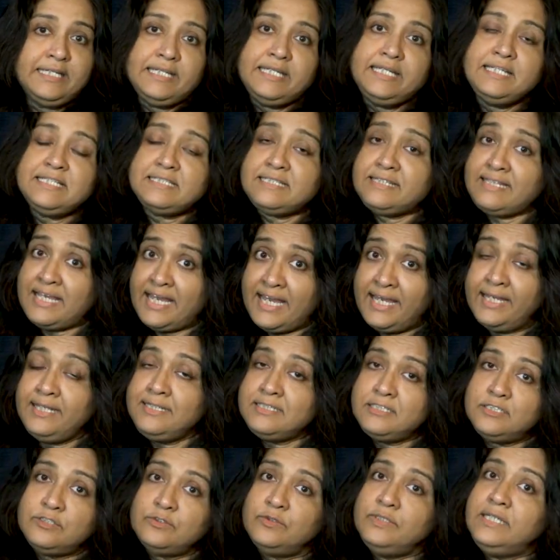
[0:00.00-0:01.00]
is
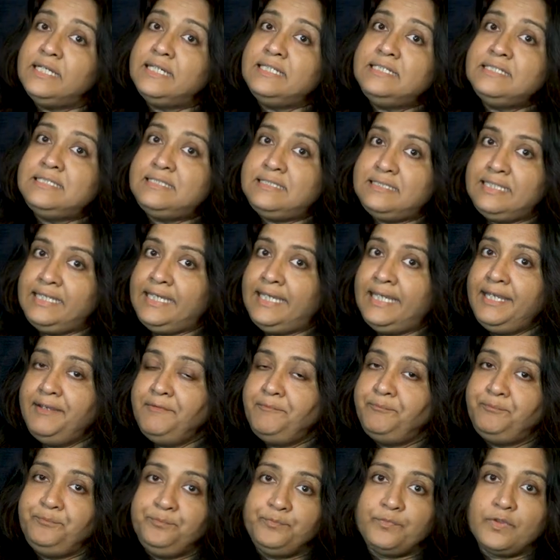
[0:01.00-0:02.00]
that students say,
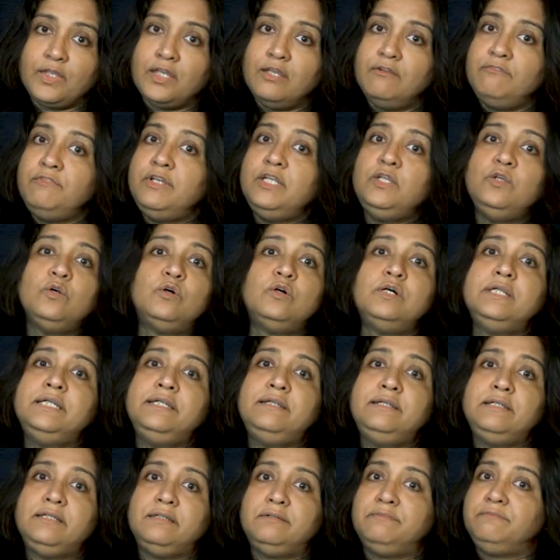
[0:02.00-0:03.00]

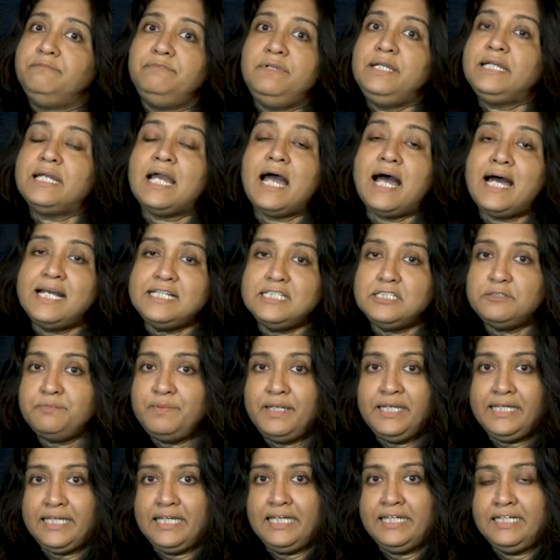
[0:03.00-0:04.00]
we can't
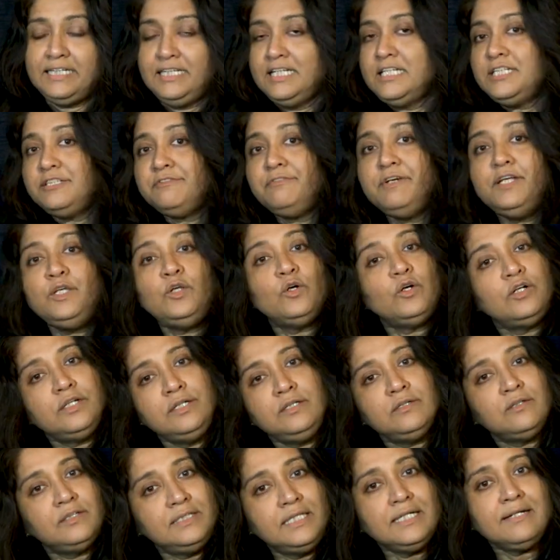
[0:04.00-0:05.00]
speak English, we
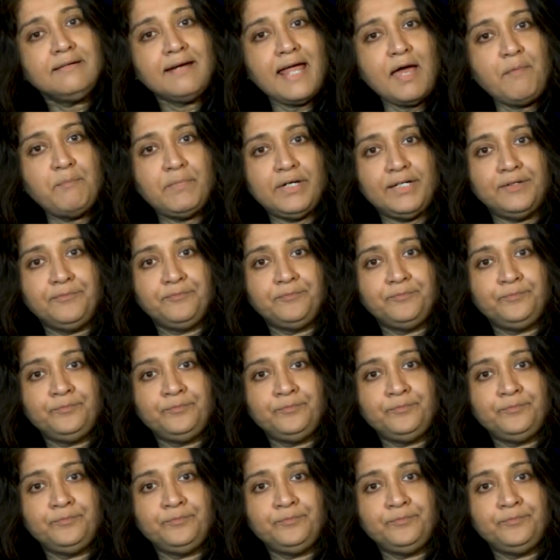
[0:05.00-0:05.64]
don't know the grammar.